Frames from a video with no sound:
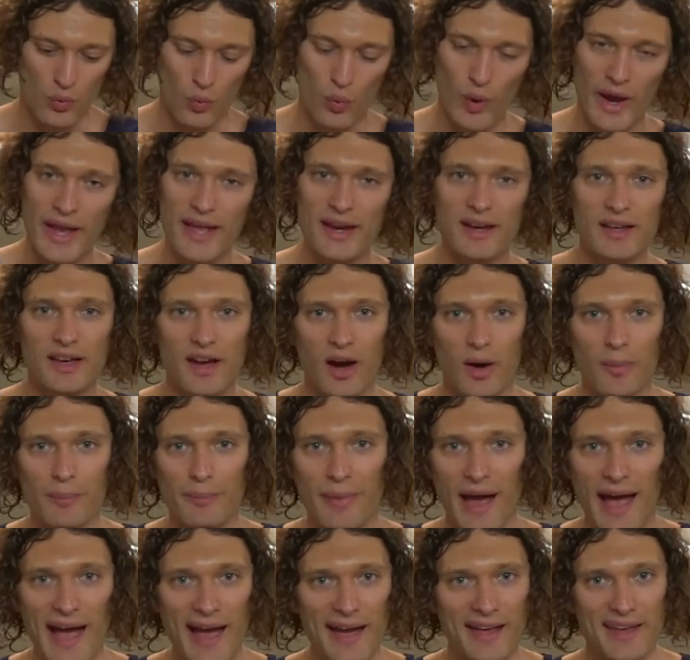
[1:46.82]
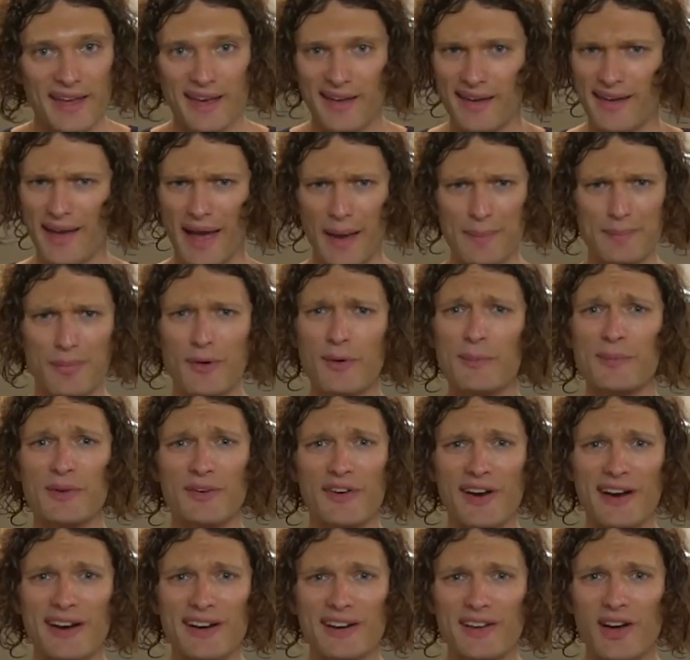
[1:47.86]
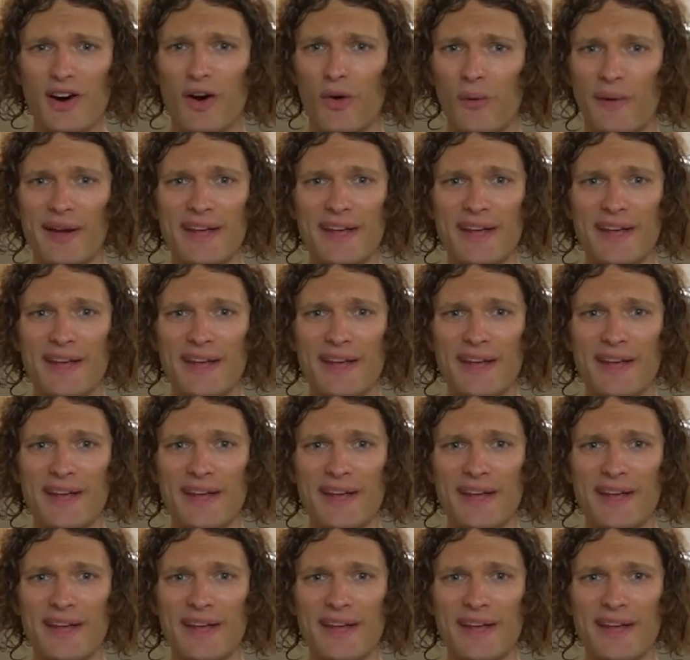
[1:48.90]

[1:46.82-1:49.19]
wait, come back, and boom, you're ready to go.